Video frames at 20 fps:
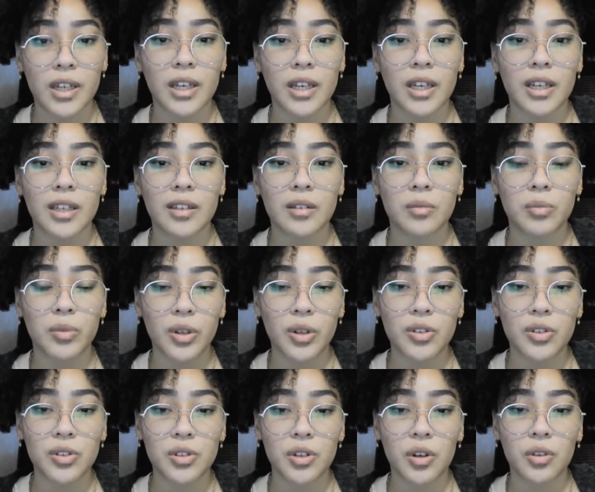and a
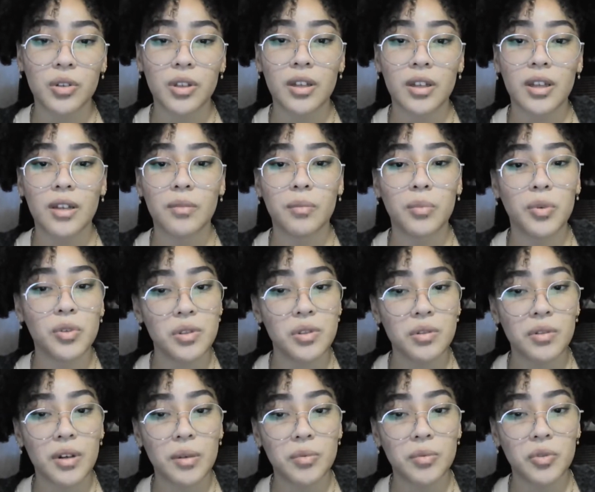branch on the
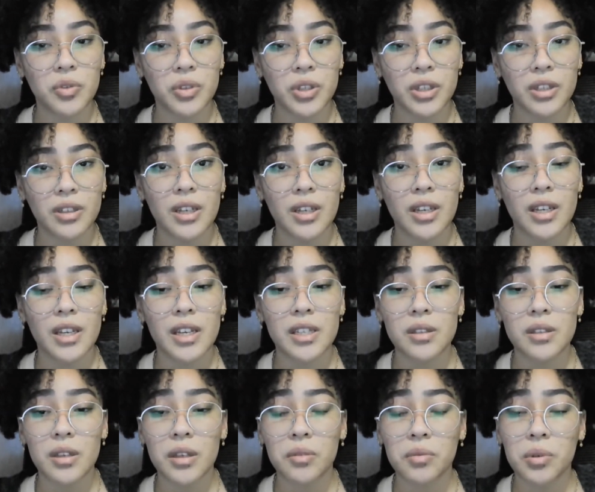bootstrap tree is
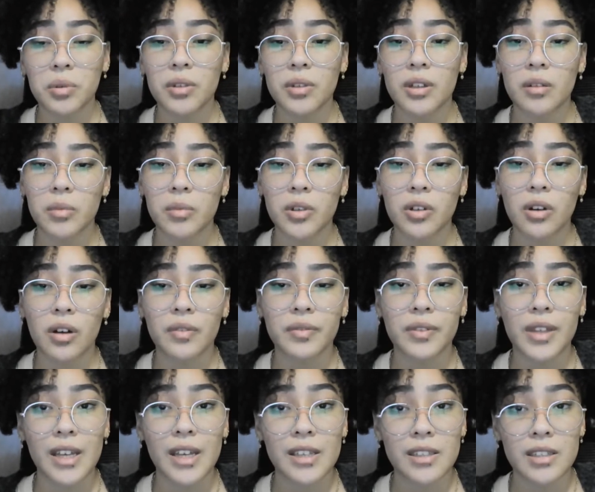equal to the number of
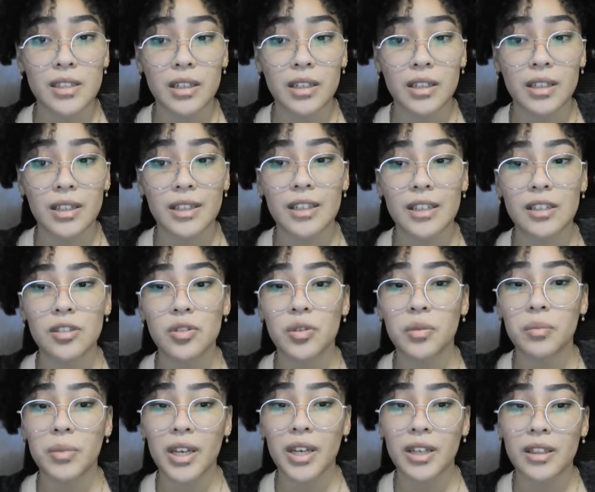taxa needed to
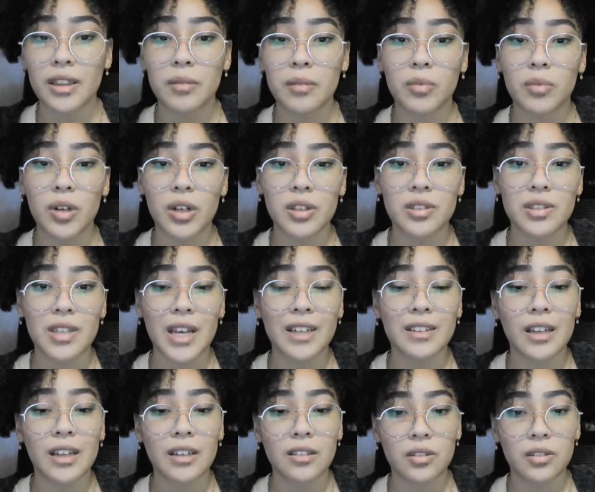make the branches
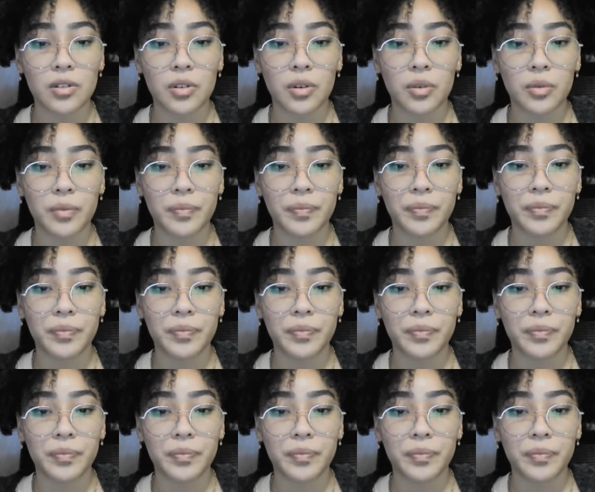identical,